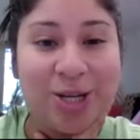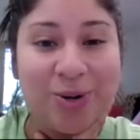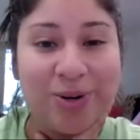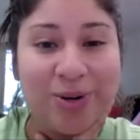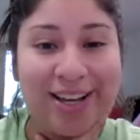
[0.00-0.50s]

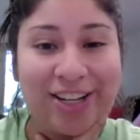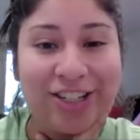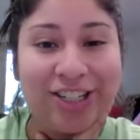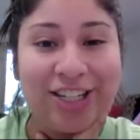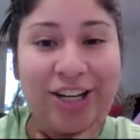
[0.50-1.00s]
donut.
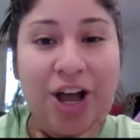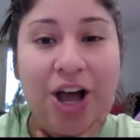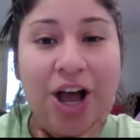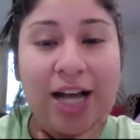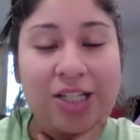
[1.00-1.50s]
Good.
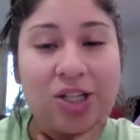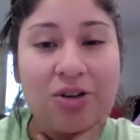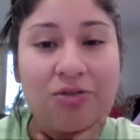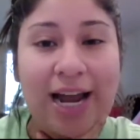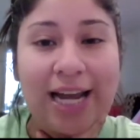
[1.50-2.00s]
I
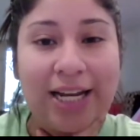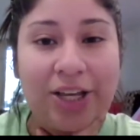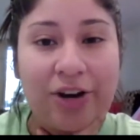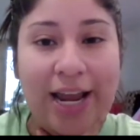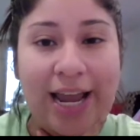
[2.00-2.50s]
saw Riley.
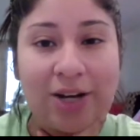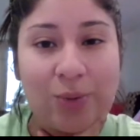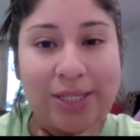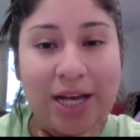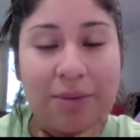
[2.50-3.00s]
Your hand
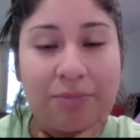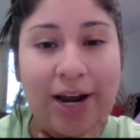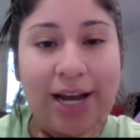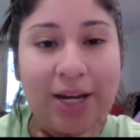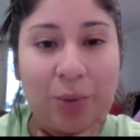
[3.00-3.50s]
was up.
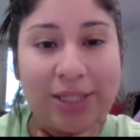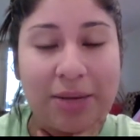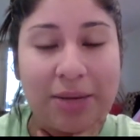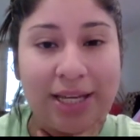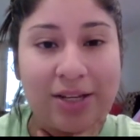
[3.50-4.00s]
Riley, what's
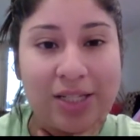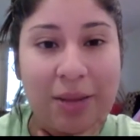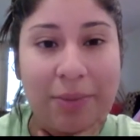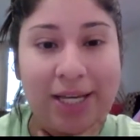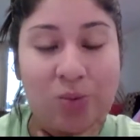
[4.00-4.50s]
something else
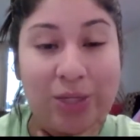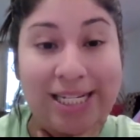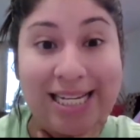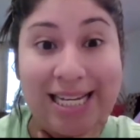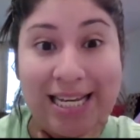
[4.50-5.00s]
that begins
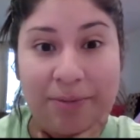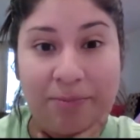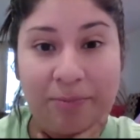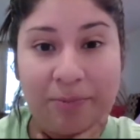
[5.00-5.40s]
with D?